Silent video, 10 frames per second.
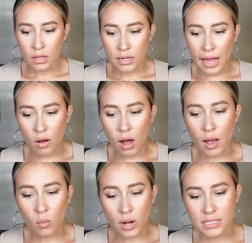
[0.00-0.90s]
Now, I
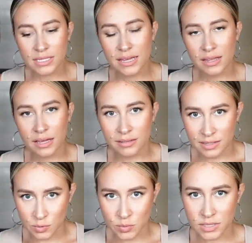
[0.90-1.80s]
want to say that
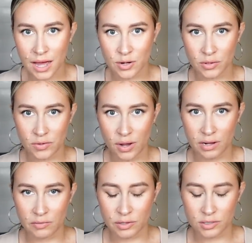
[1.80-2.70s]
this was the 100th year
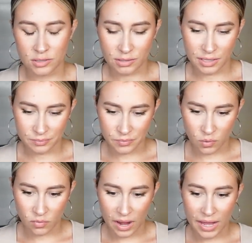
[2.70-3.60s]
anniversary,
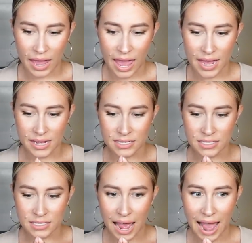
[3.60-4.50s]
right?
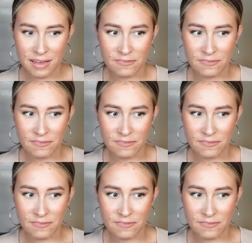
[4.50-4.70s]
And I